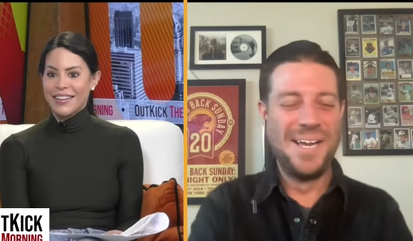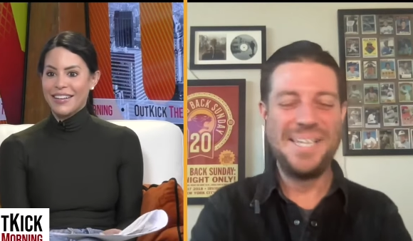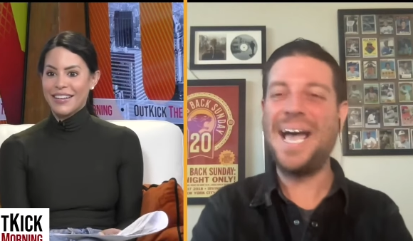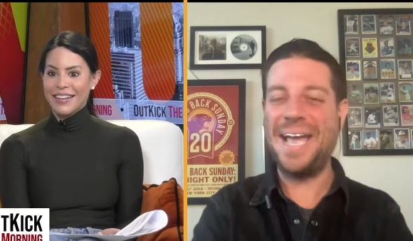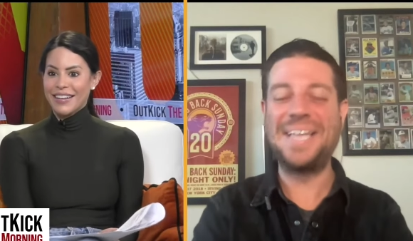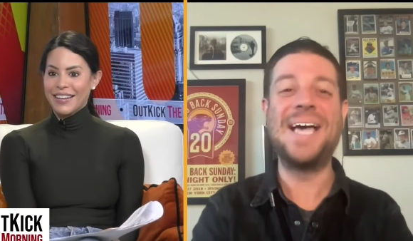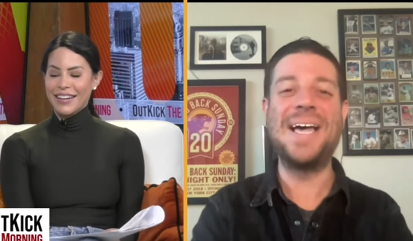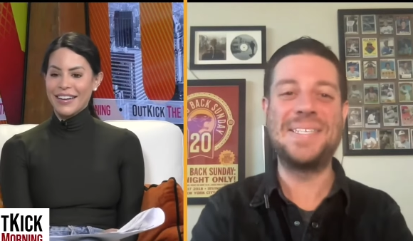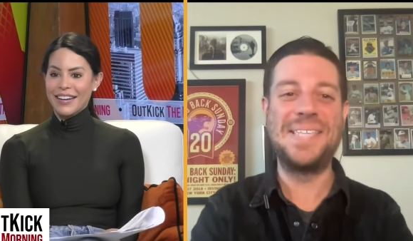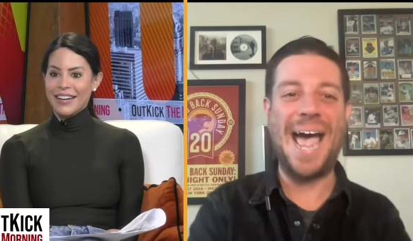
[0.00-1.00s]
Speaker 1: Yeah,
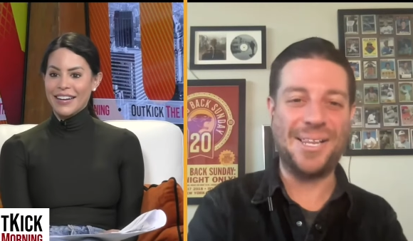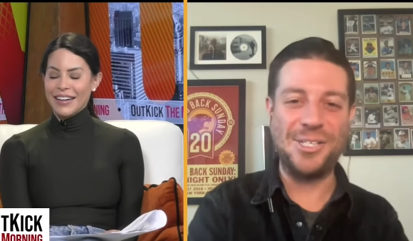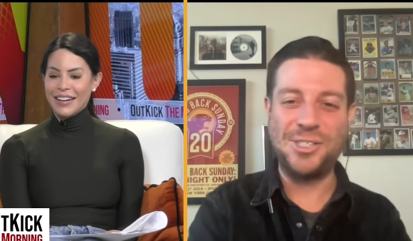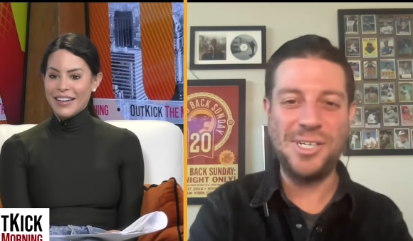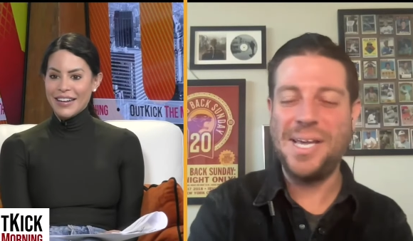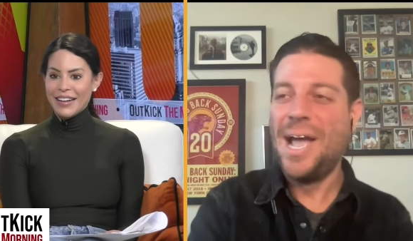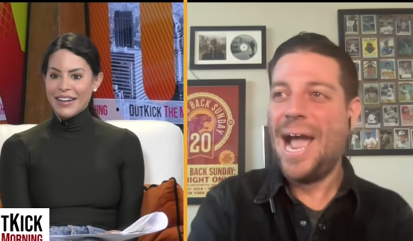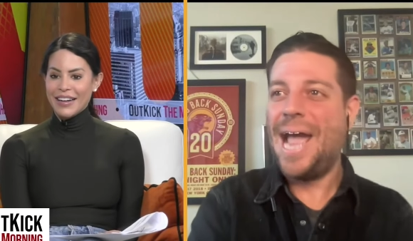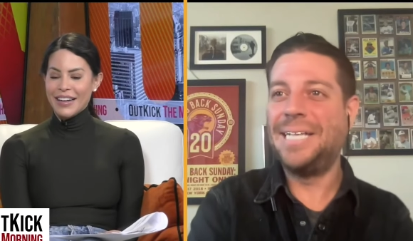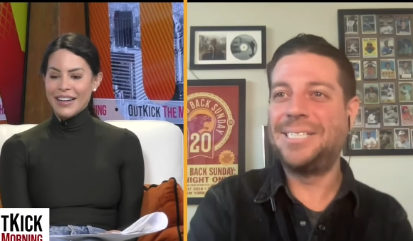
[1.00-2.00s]
exactly. She,
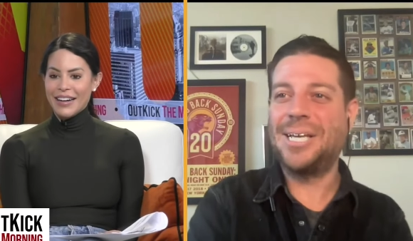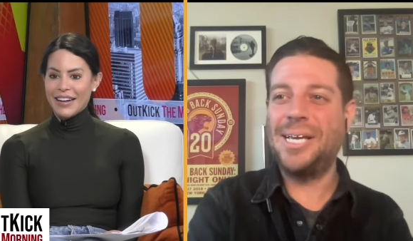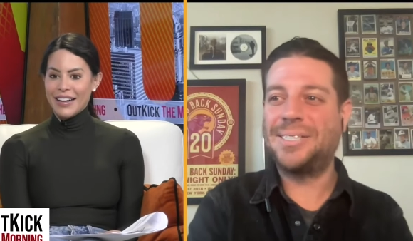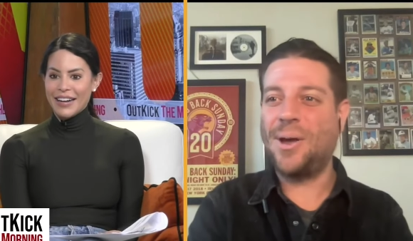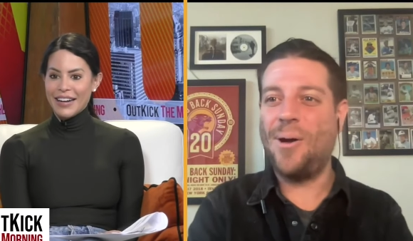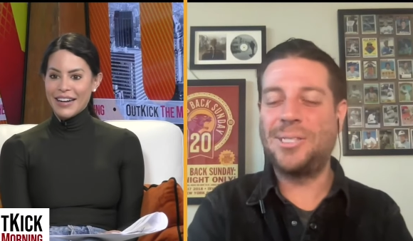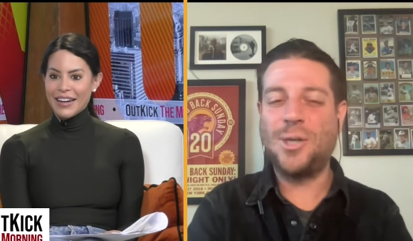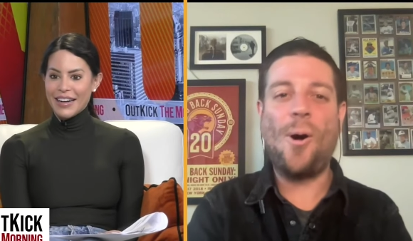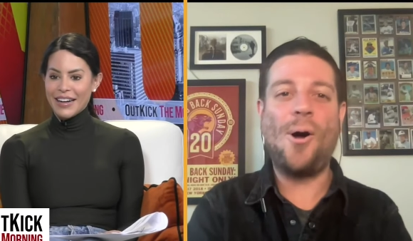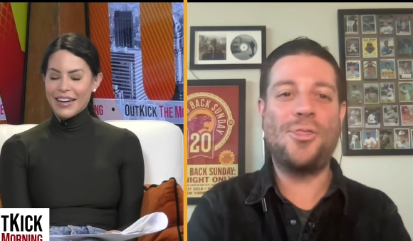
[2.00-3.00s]
it's it's it's
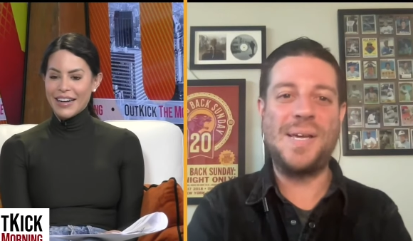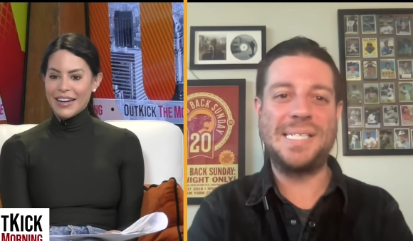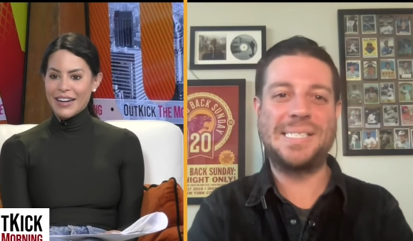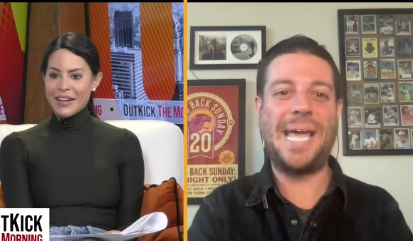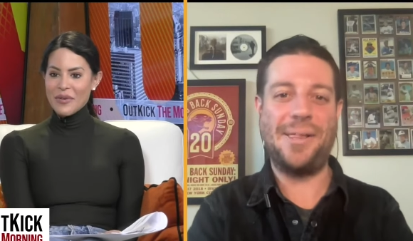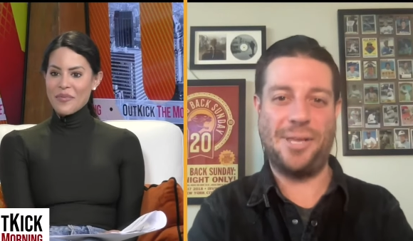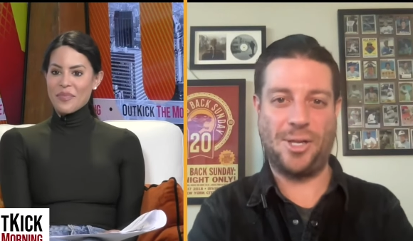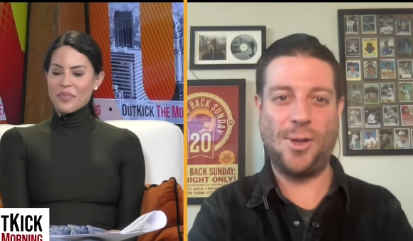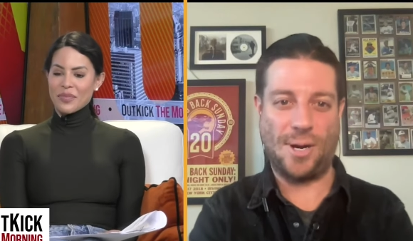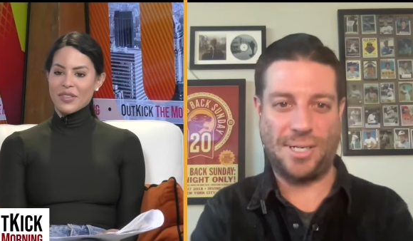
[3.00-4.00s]
all things Caitlin
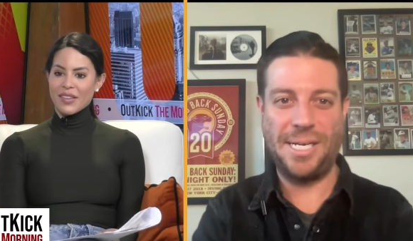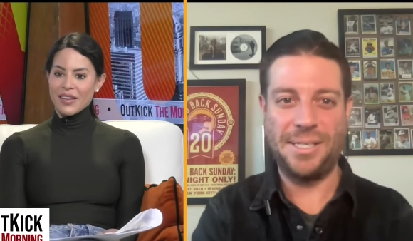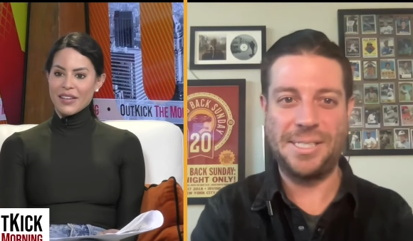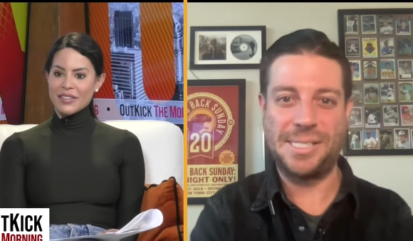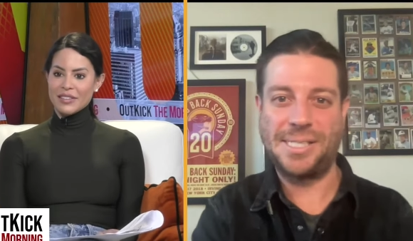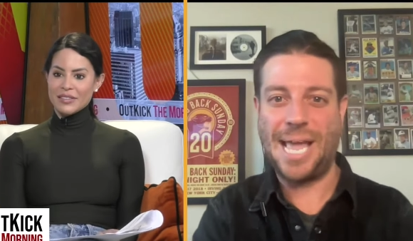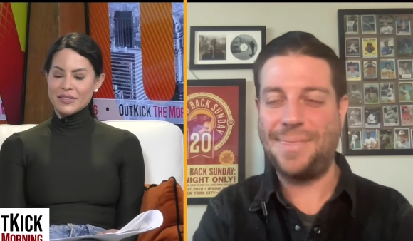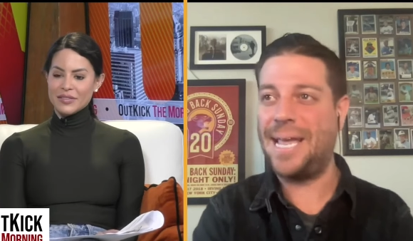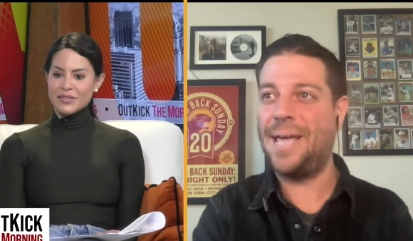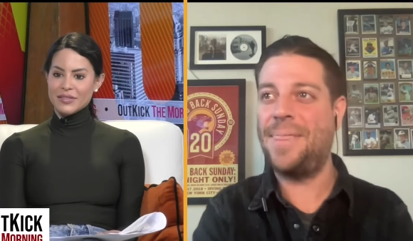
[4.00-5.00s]
Clark. Needless to say,
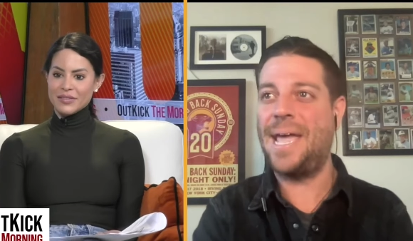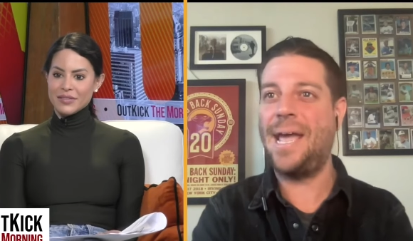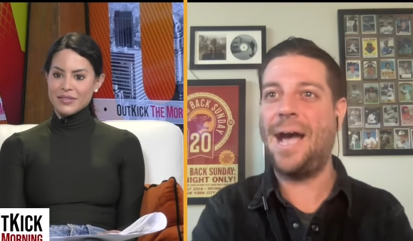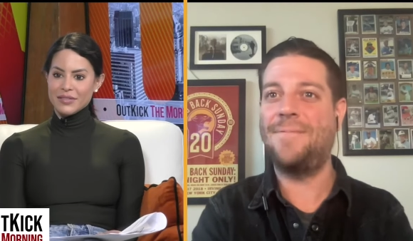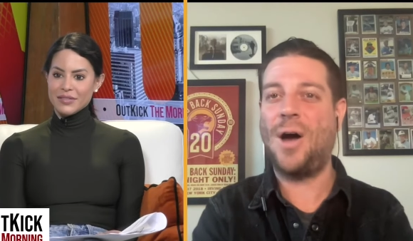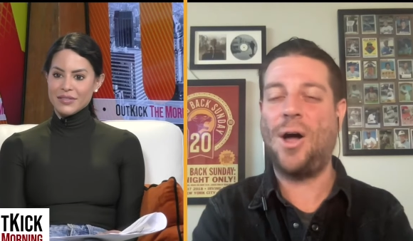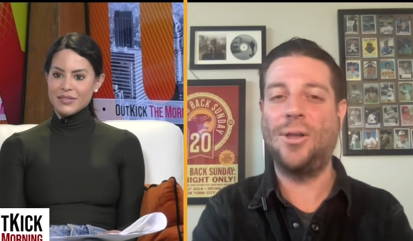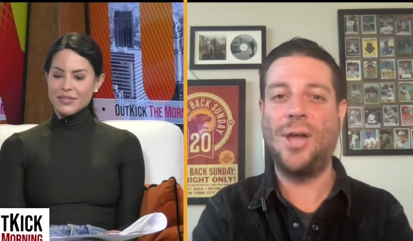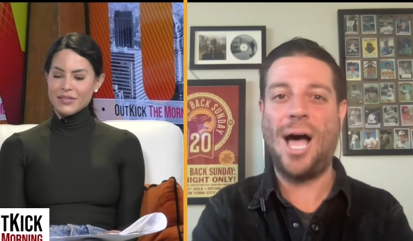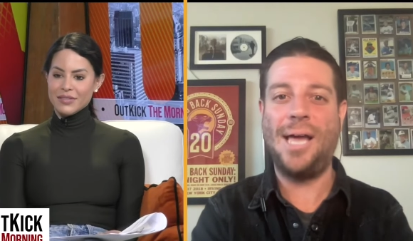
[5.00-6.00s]
they they have a
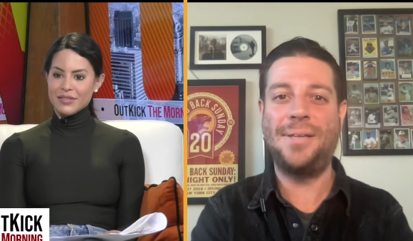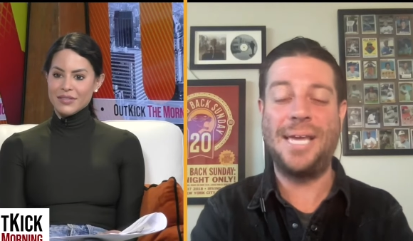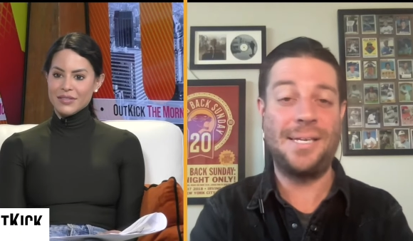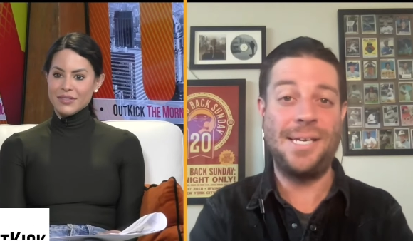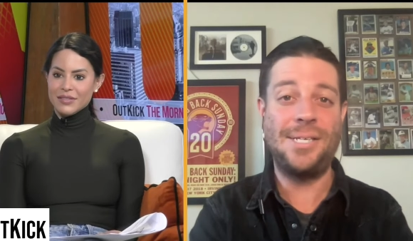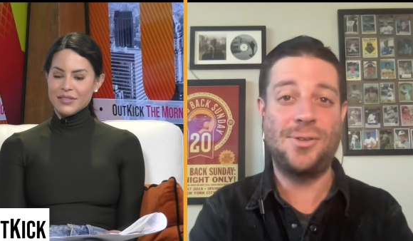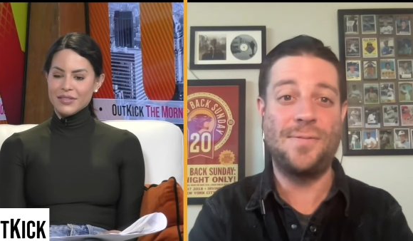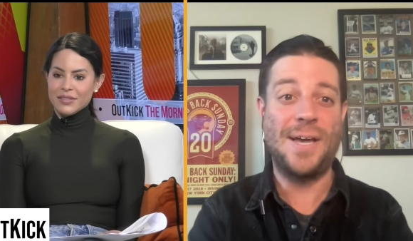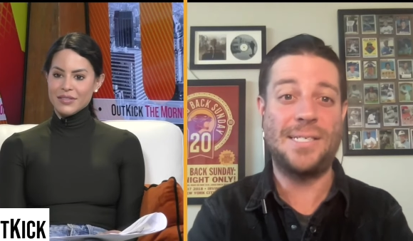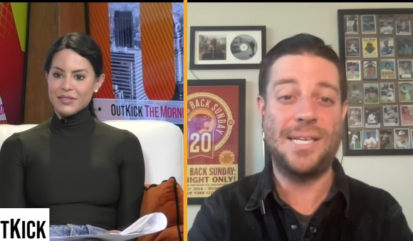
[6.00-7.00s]
lot. They need to
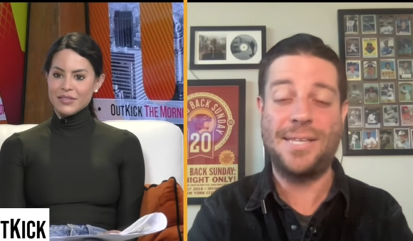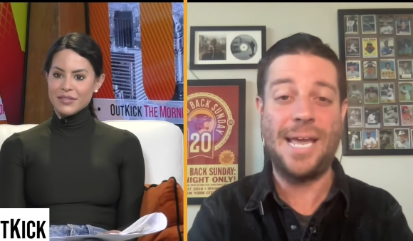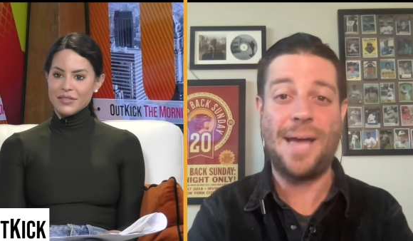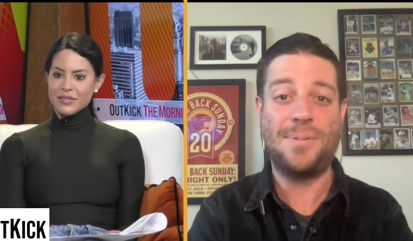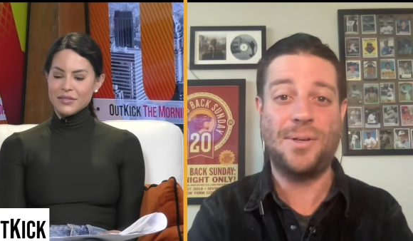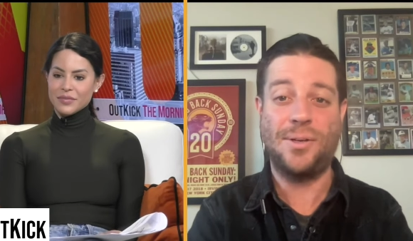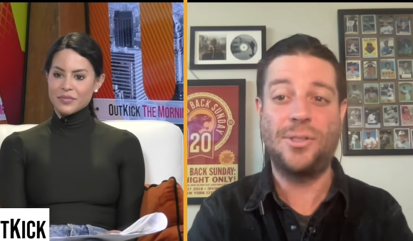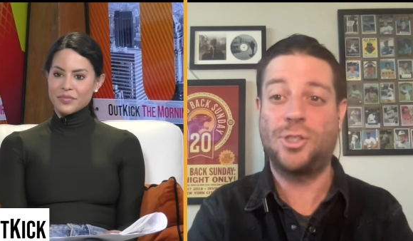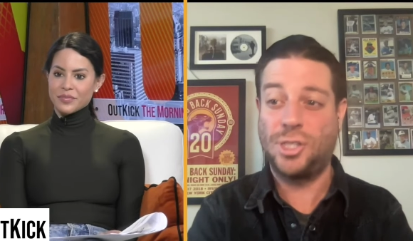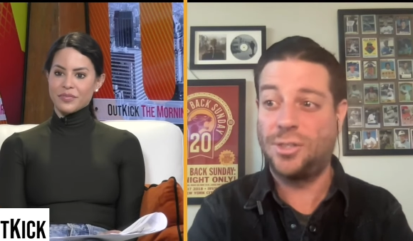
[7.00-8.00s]
invest. They have to.
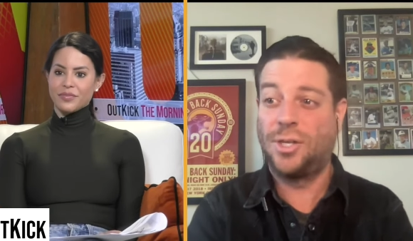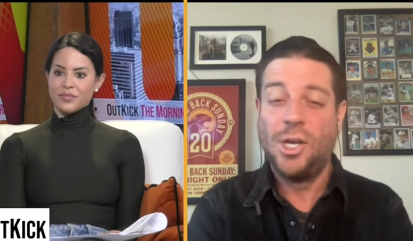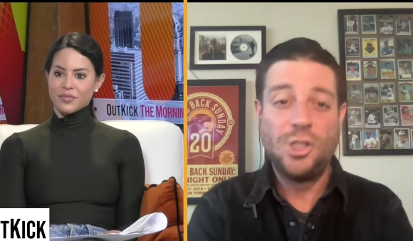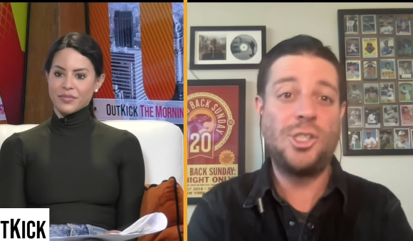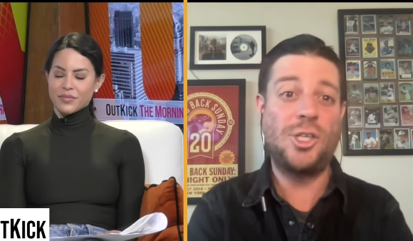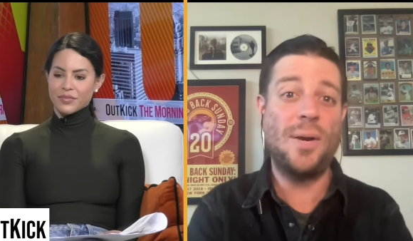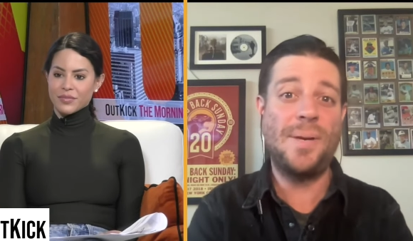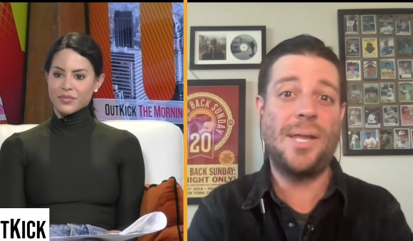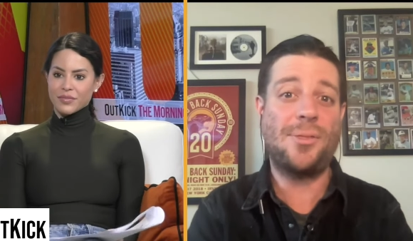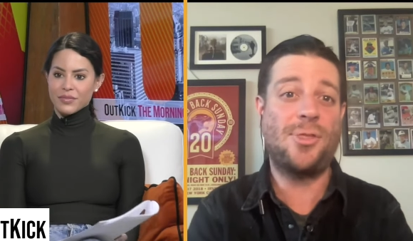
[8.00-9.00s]
She she's going to be like